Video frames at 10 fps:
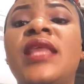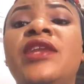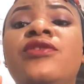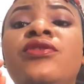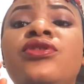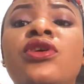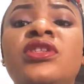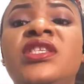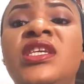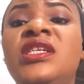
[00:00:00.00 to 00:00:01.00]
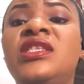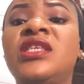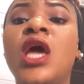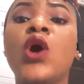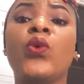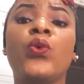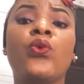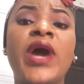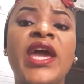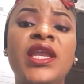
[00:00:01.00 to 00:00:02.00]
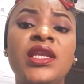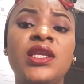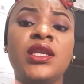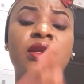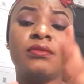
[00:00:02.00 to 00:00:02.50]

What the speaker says: that you notice when